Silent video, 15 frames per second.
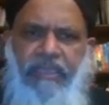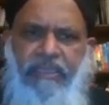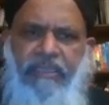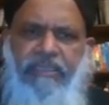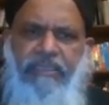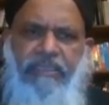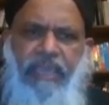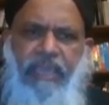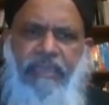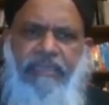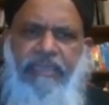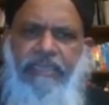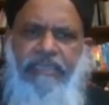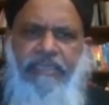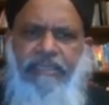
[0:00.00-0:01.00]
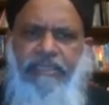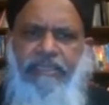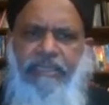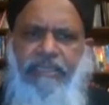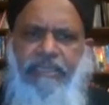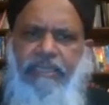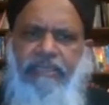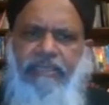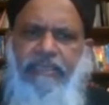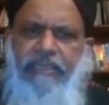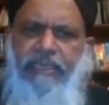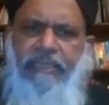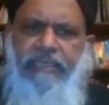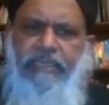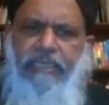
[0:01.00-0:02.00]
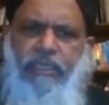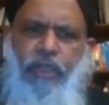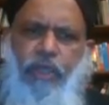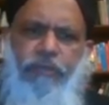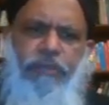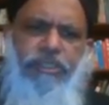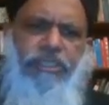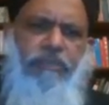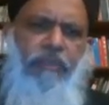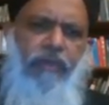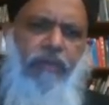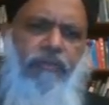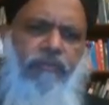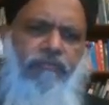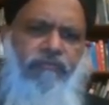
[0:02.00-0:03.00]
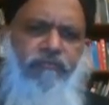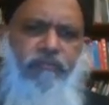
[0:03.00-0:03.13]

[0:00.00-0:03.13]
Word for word: This nation state has created enormous amount of